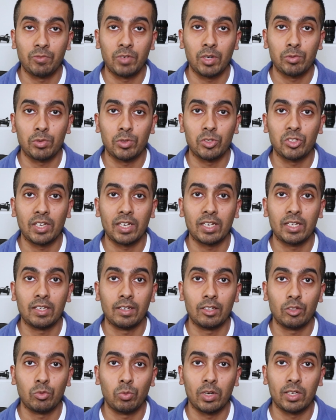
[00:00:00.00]
frames per second
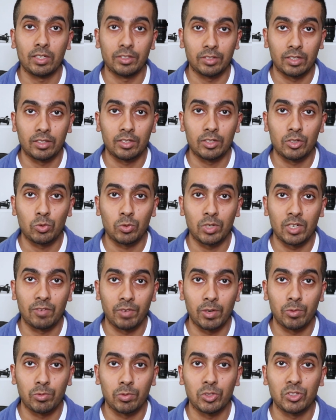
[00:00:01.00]
as well as 120
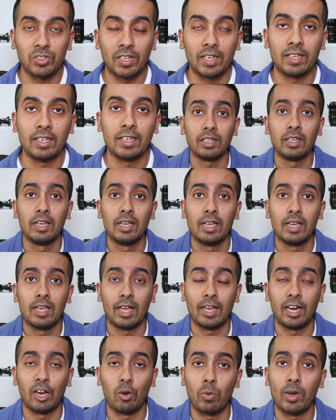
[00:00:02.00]
frames per second
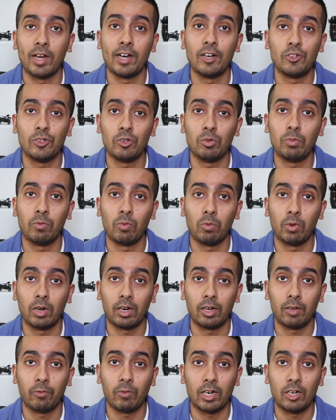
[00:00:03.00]
and I wanted to, what
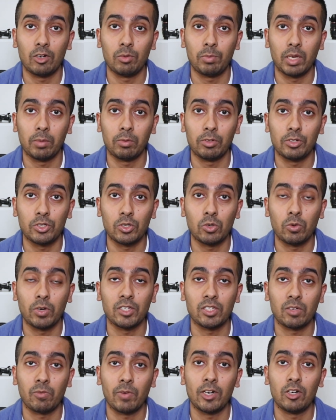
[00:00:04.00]
I wanted to be able to do
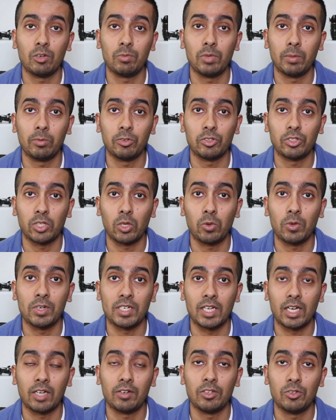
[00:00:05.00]
is I wanted to be able to slow it
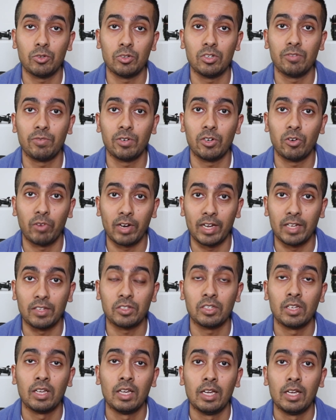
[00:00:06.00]
down into different
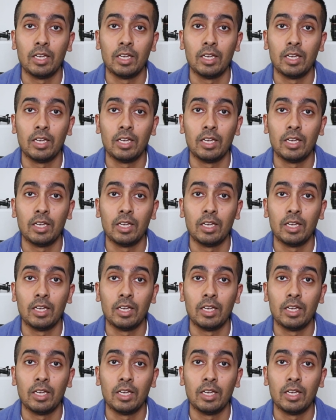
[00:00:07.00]
rates.